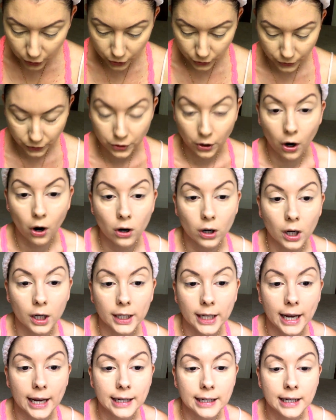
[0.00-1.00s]
too stark.
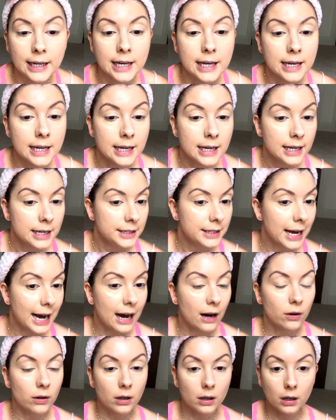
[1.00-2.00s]
Okay,
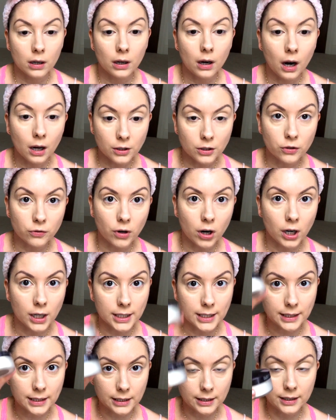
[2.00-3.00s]
now, under
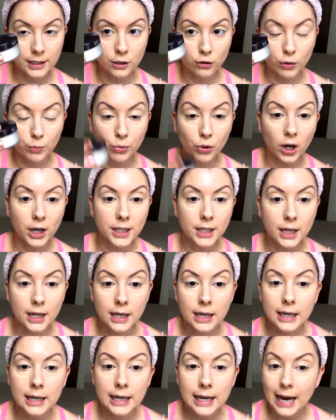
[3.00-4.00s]
eyes, Secret
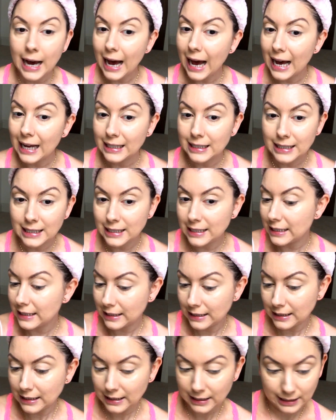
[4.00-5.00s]
Brightener, and
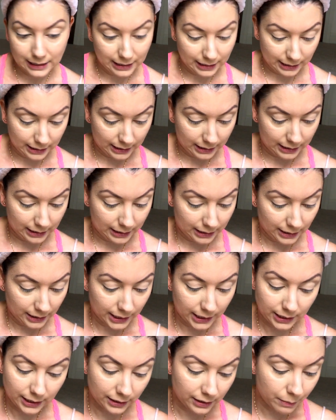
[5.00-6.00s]

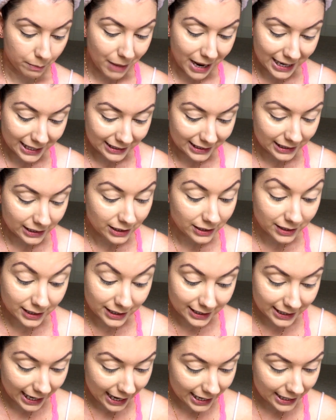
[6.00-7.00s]
this is amazing because,
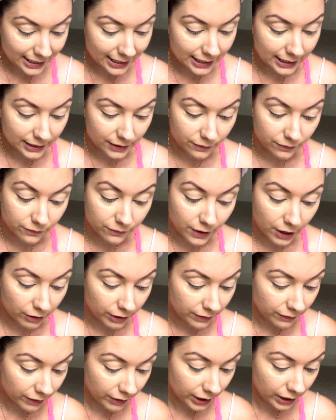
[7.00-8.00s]
again, it's
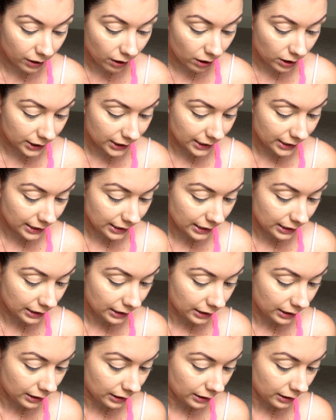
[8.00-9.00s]
very, very light.
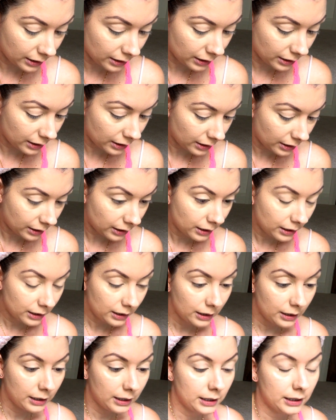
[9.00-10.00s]

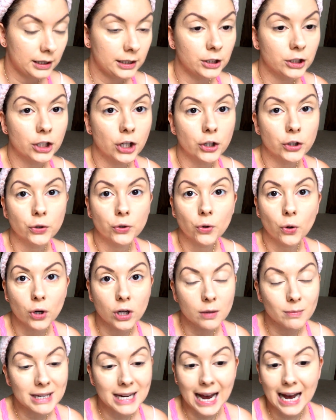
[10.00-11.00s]
You know, you're not
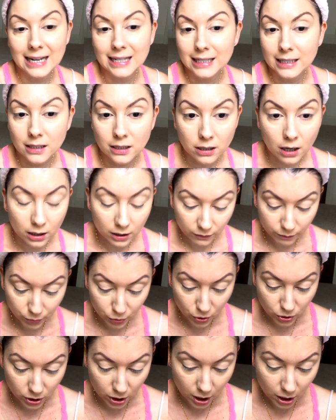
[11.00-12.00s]
going to be adding a ton of
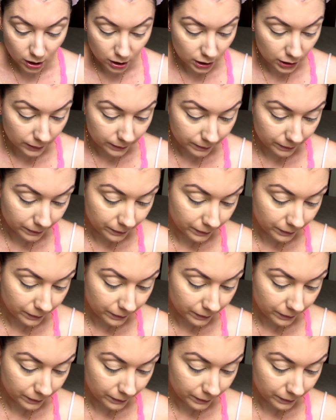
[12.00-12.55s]
product.